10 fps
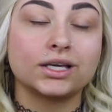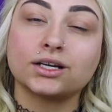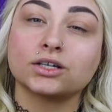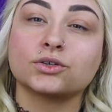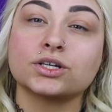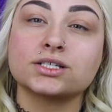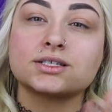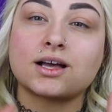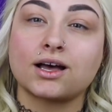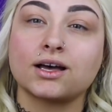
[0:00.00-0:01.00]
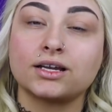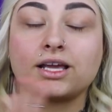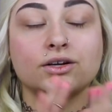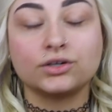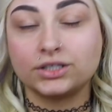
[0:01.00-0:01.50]
a cut crease on
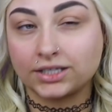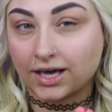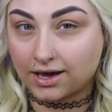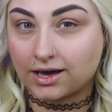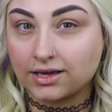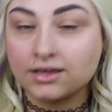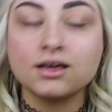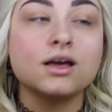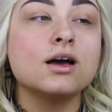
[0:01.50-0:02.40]
a hooded eye.